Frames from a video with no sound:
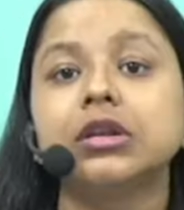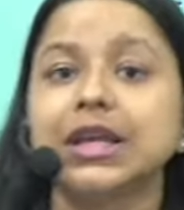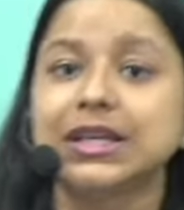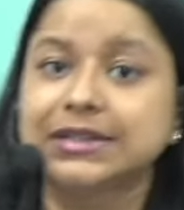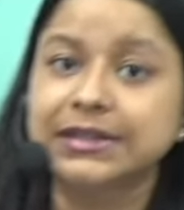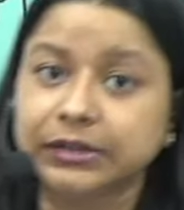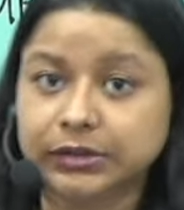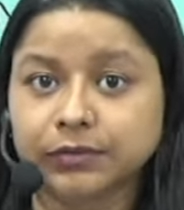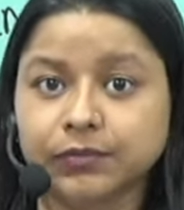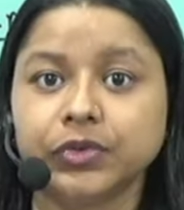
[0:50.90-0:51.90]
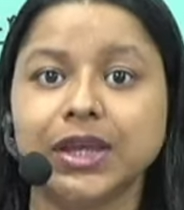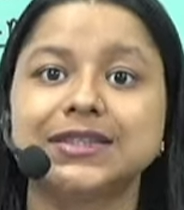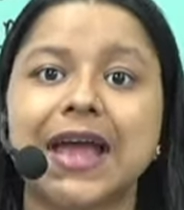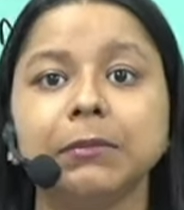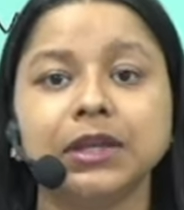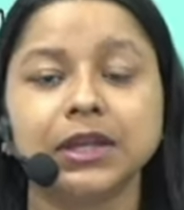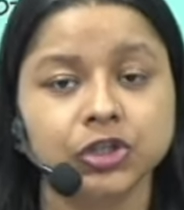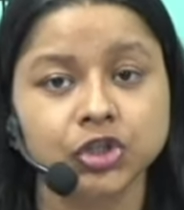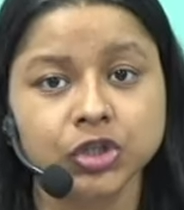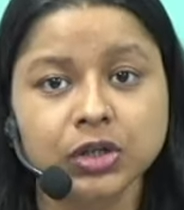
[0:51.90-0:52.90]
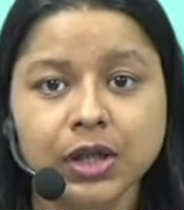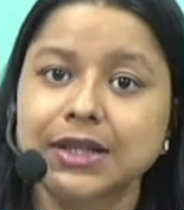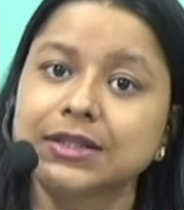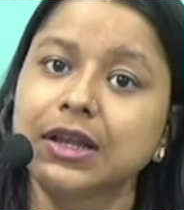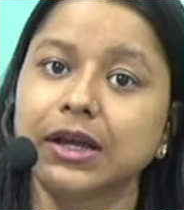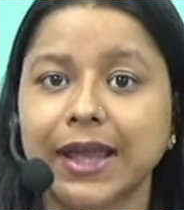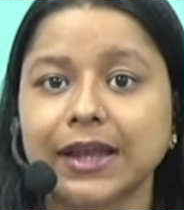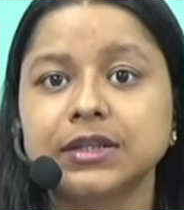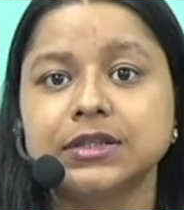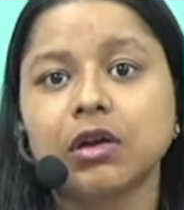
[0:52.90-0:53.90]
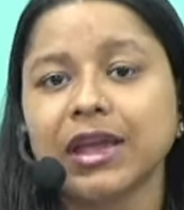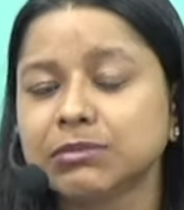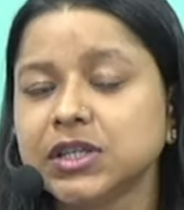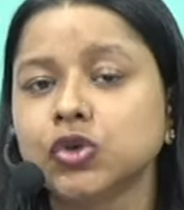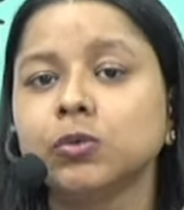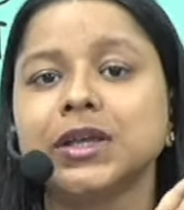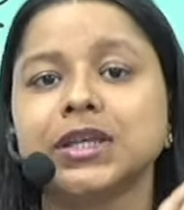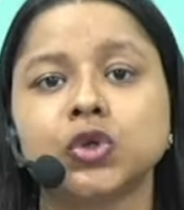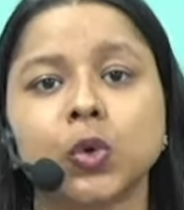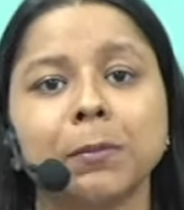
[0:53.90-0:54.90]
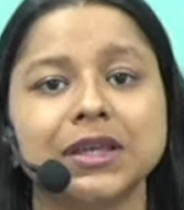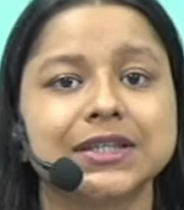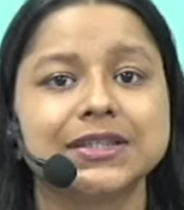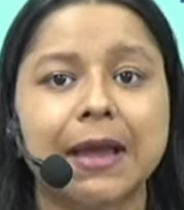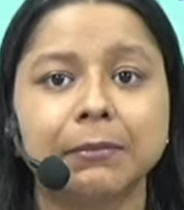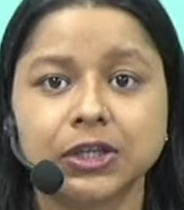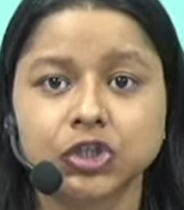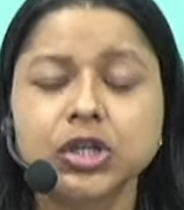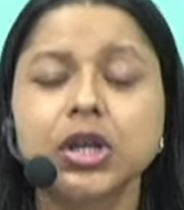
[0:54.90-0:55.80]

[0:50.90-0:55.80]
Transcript: ACET examination, again, it's a MCQ based, home based examination.